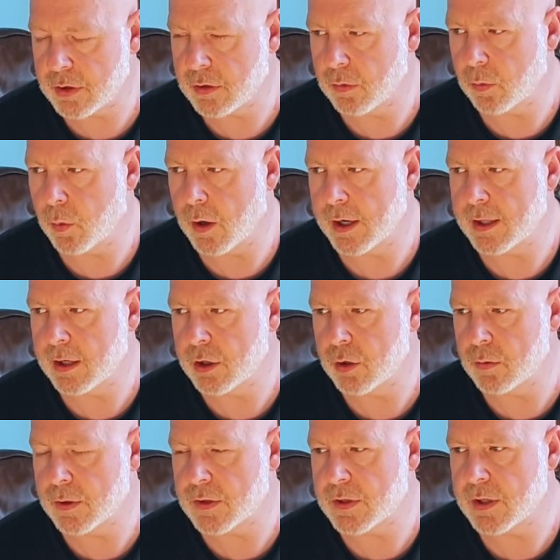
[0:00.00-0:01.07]
the way that you
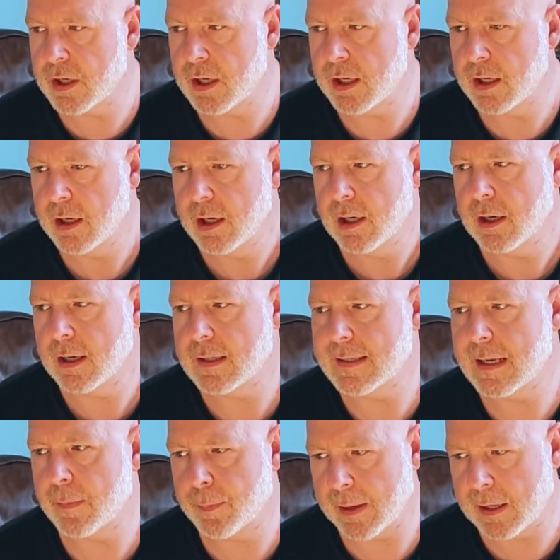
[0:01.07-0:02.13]
would see a
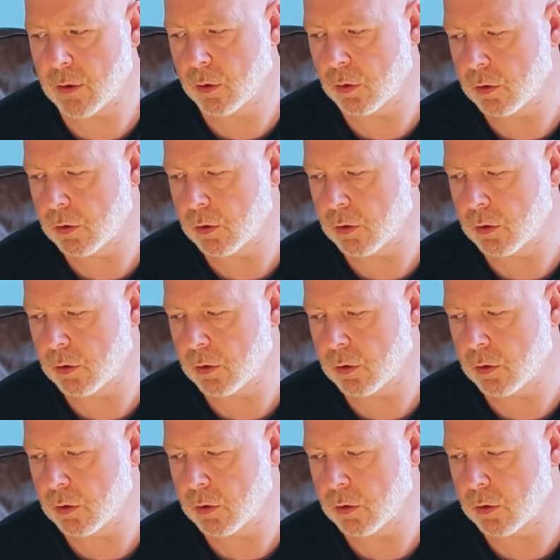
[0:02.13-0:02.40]
typical